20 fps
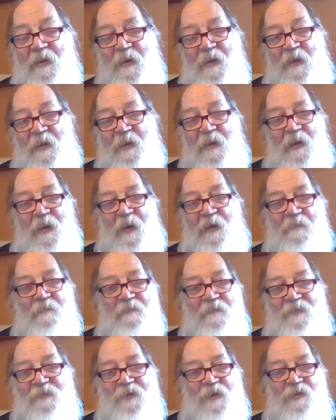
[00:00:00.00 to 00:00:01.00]
that I
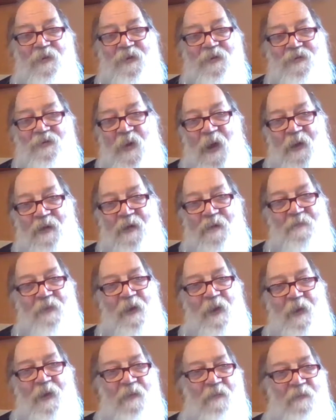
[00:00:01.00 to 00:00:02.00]
say I'm
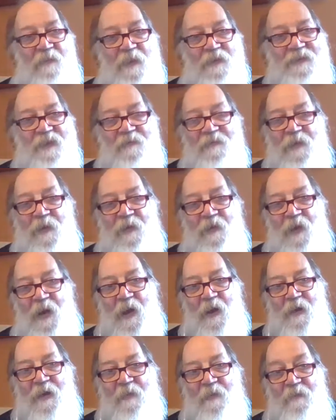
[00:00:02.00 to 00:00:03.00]
too distracted by
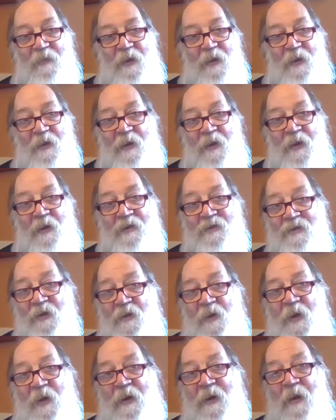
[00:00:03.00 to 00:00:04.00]
what's ever going on in the
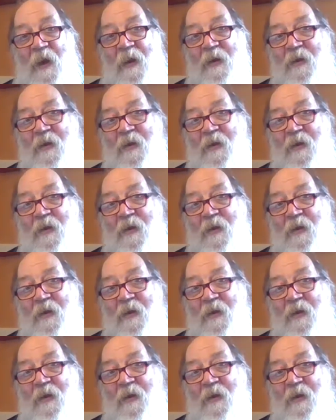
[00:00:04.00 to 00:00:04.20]
minute, and